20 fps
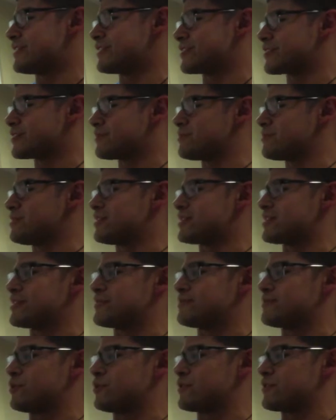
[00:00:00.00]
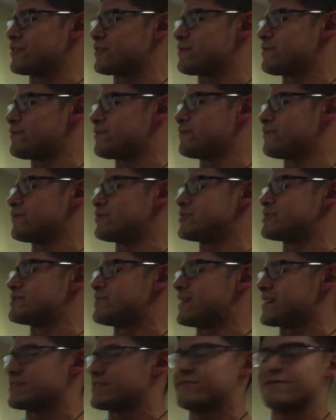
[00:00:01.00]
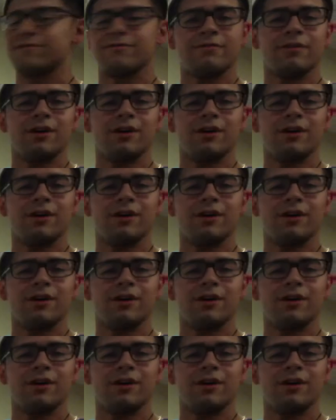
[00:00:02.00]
you're going to plug in both its respective